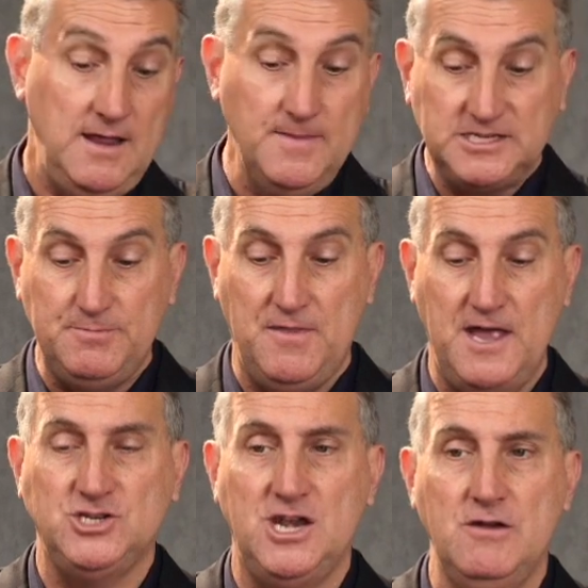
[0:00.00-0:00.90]
And in the
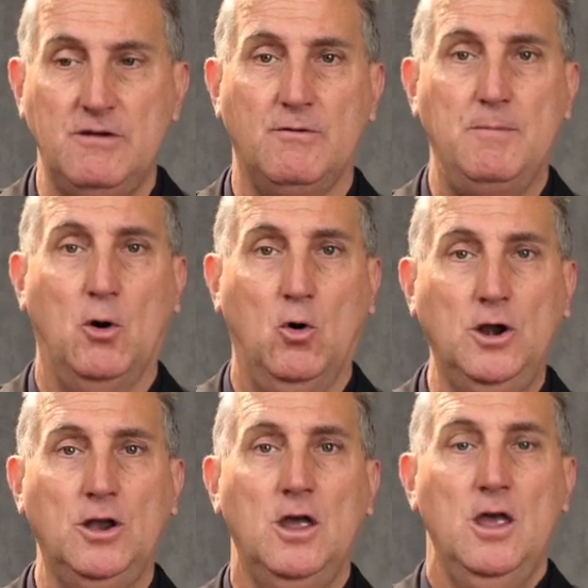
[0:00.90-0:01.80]
Smith Engineering
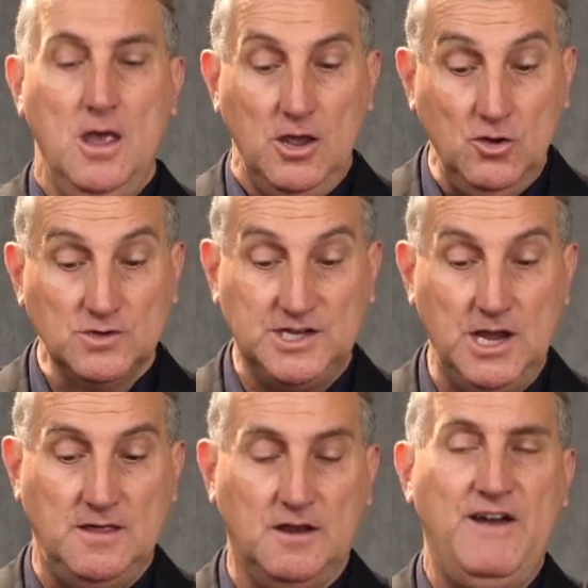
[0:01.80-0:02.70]
report, you'll
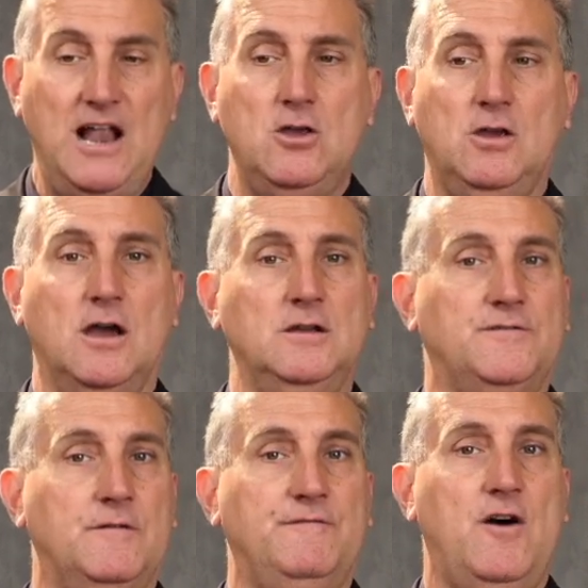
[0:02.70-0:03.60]
see the value
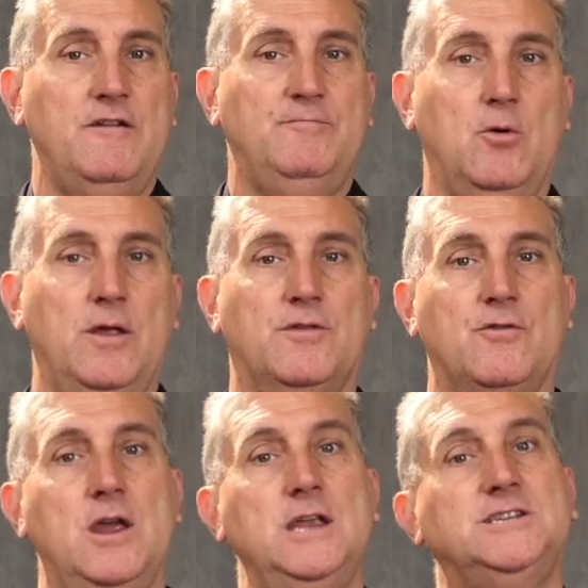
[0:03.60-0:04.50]
goes from
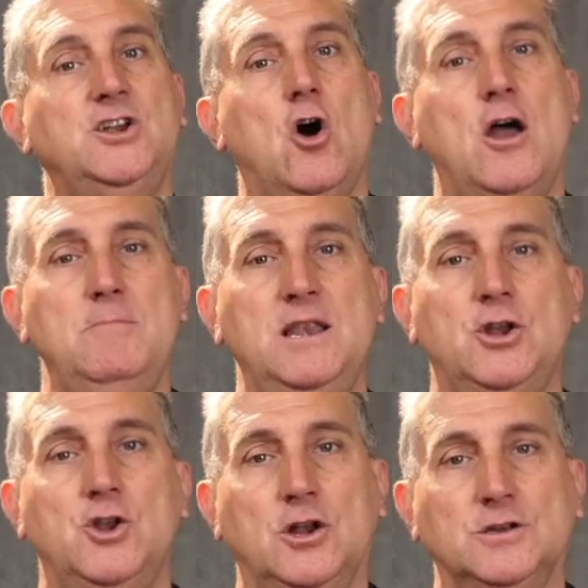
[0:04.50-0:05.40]
5.3 to $9
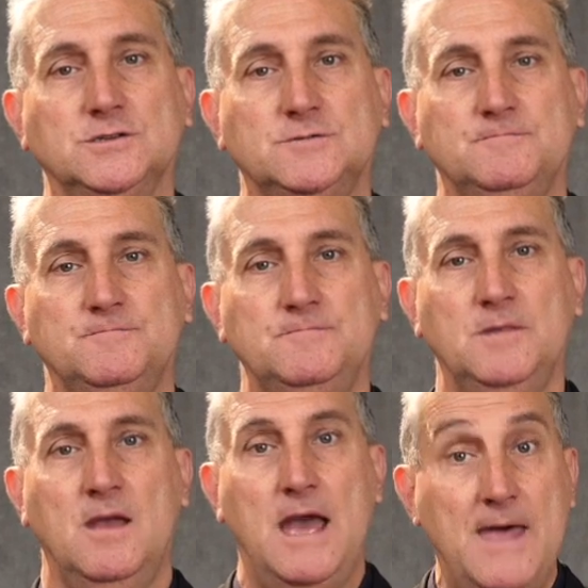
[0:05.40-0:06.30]
million.
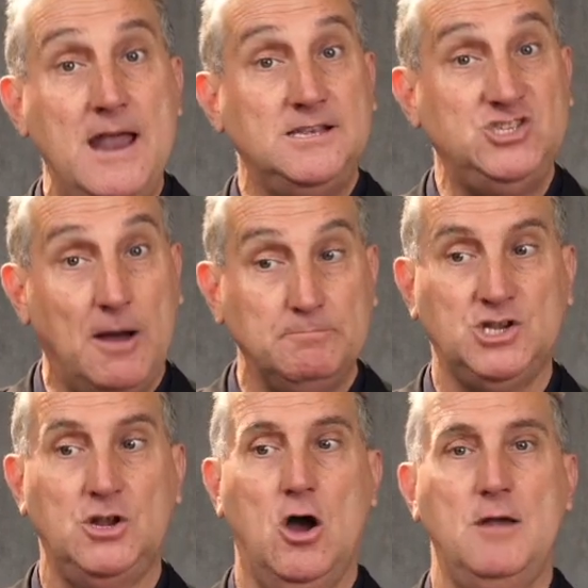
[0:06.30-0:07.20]
And that
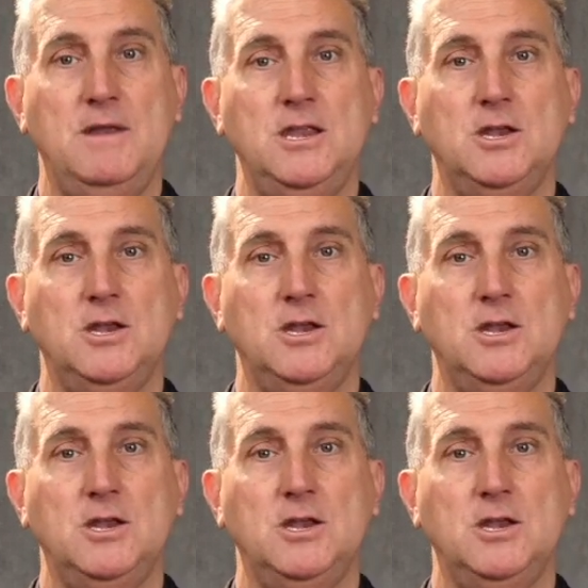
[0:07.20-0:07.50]
jump to $9